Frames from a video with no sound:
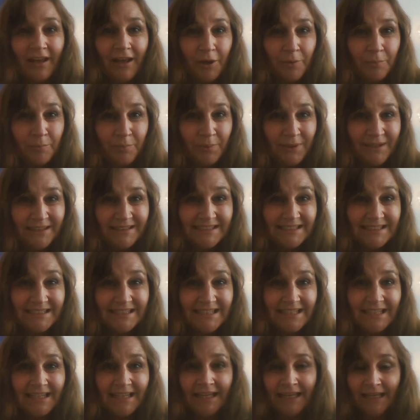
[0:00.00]

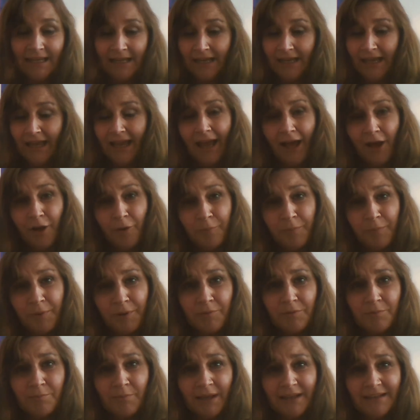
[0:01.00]
obesity, helping
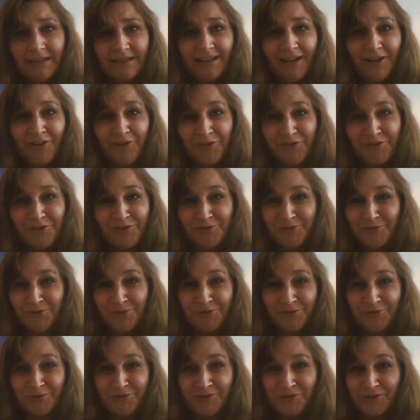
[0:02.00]
with mental health
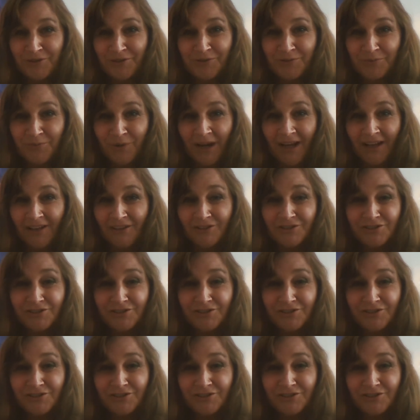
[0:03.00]
disorders as well.